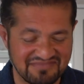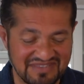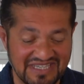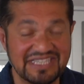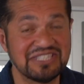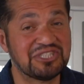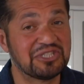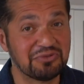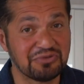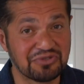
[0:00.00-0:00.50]

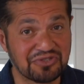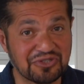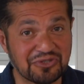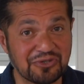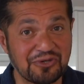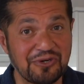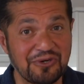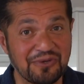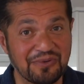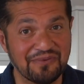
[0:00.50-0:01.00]
And she was
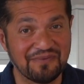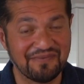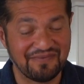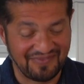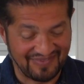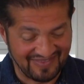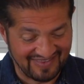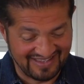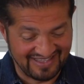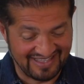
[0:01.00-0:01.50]
true,
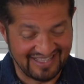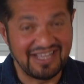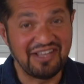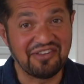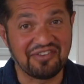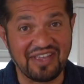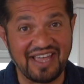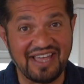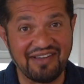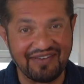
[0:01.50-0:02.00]
it
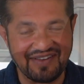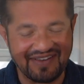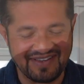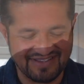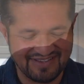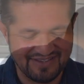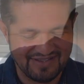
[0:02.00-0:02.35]
is heaven.